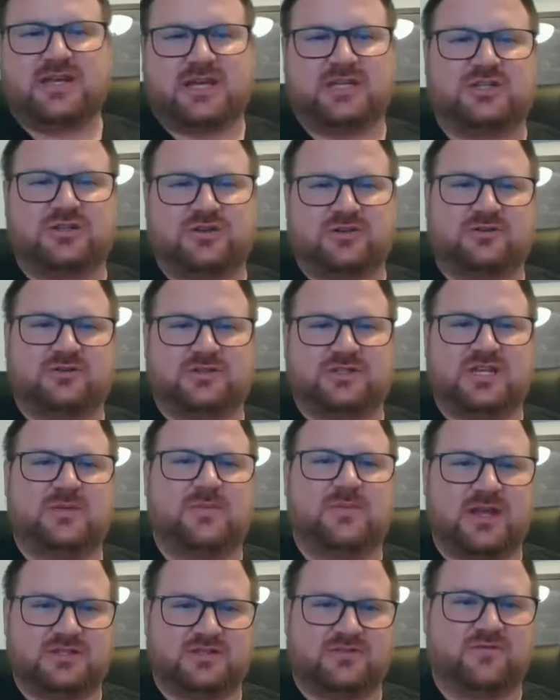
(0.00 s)
to get your
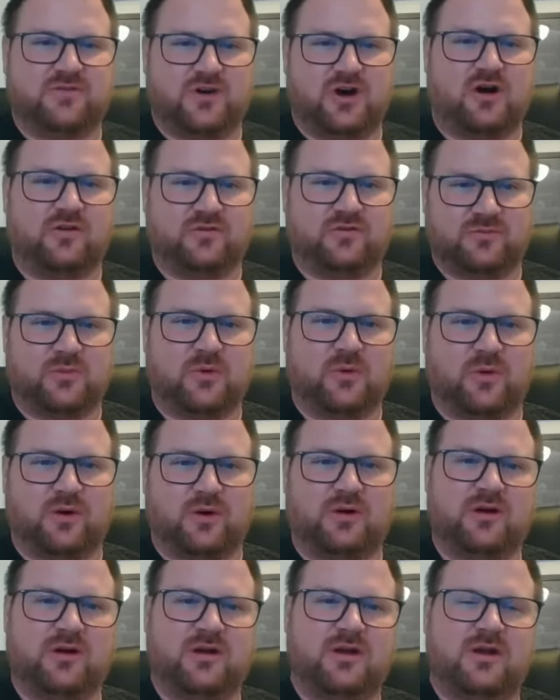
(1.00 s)
teammates involved
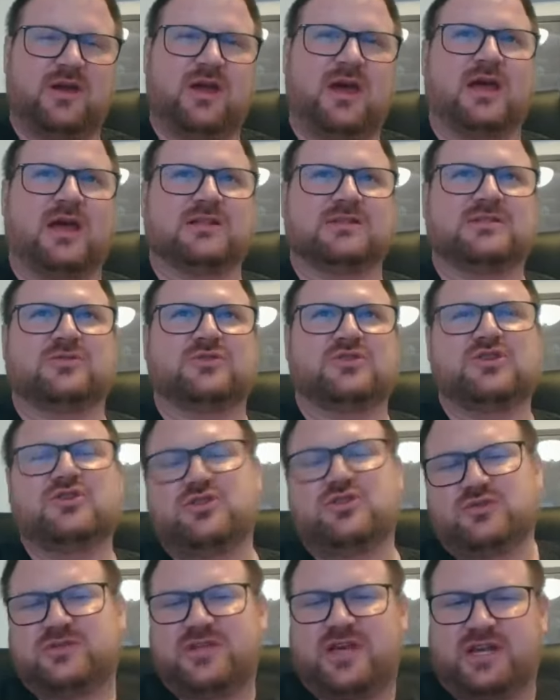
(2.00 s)
more. And so do you
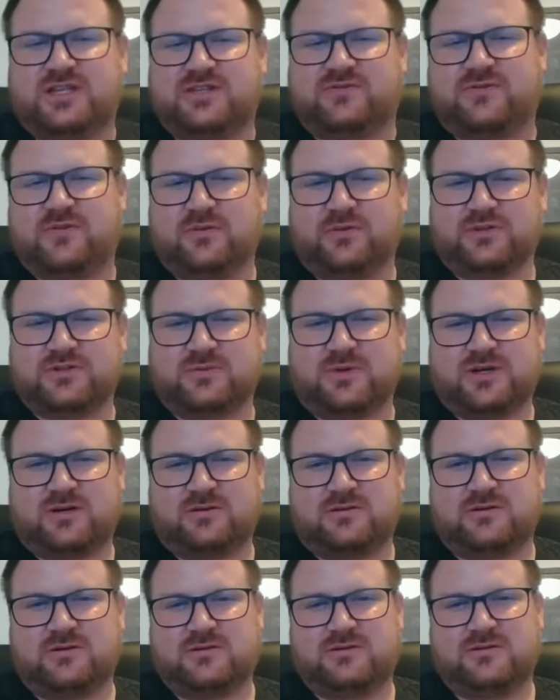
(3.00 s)
use that as fuel as well?